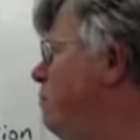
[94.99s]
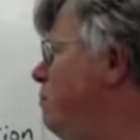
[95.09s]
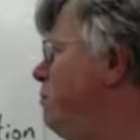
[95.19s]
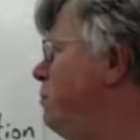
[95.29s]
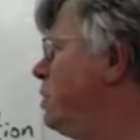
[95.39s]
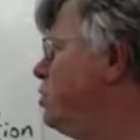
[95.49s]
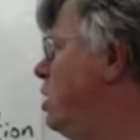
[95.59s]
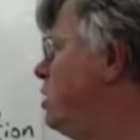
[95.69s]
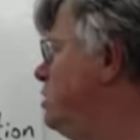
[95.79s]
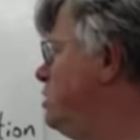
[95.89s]
M,
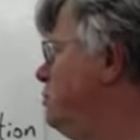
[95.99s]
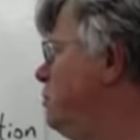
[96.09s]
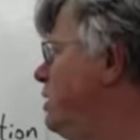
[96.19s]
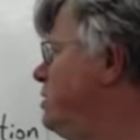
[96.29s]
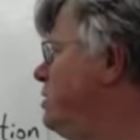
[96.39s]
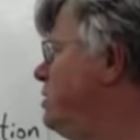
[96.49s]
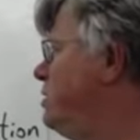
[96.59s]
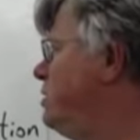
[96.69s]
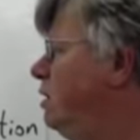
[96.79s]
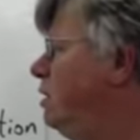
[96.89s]
chocolate
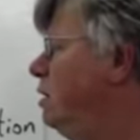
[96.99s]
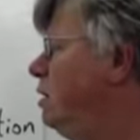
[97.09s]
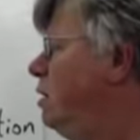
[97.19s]
symbolize C.